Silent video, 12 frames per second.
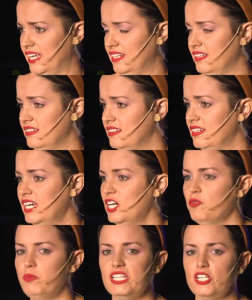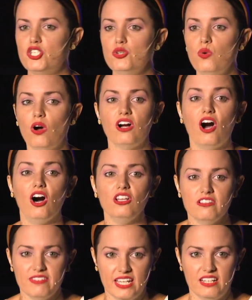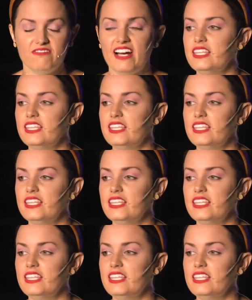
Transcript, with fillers: in, but like do all of it.